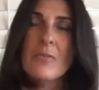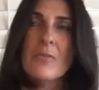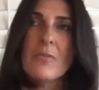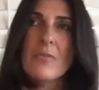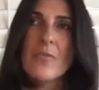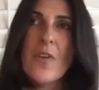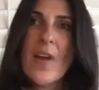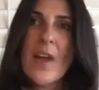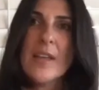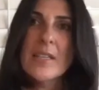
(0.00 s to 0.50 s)

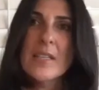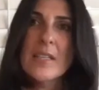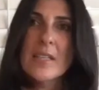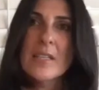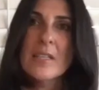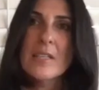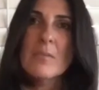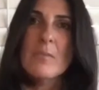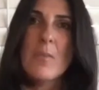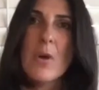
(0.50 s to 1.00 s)
finding
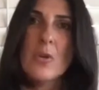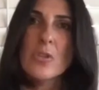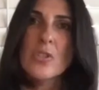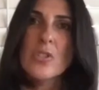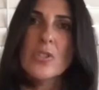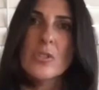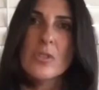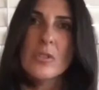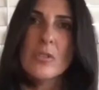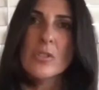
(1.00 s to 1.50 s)
an
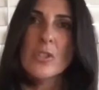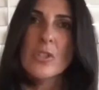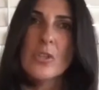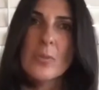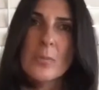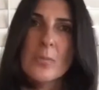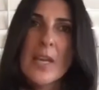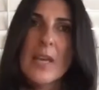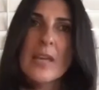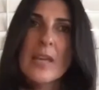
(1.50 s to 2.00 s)
emotional,
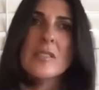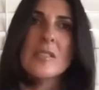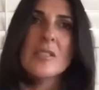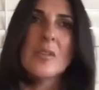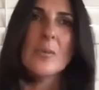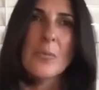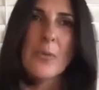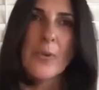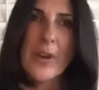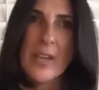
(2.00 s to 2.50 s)
humanizing
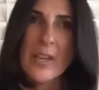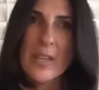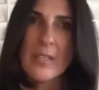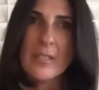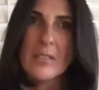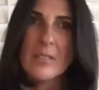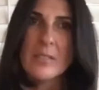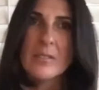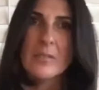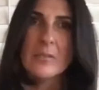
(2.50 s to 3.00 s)
a
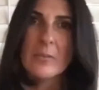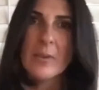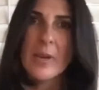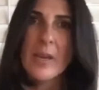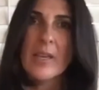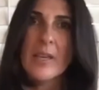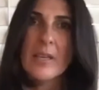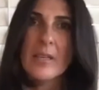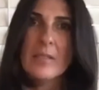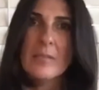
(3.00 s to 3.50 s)
brand,
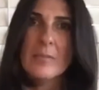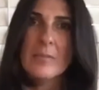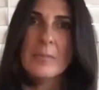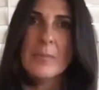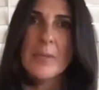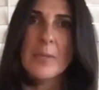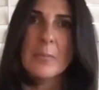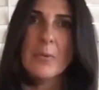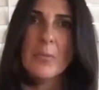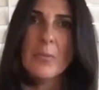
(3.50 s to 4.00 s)
right?
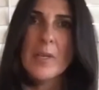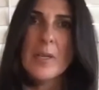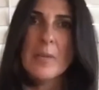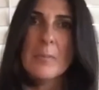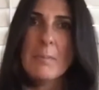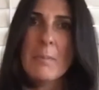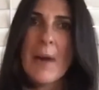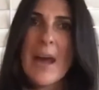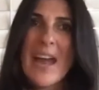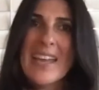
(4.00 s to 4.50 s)
People want
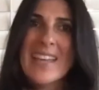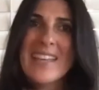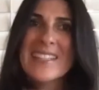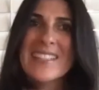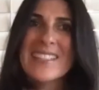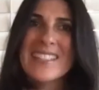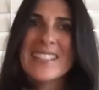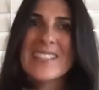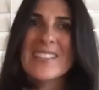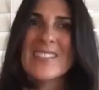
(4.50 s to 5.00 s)
to buy
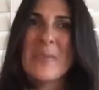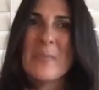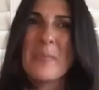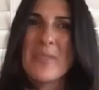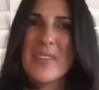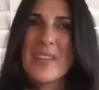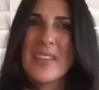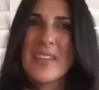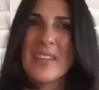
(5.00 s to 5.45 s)
into something.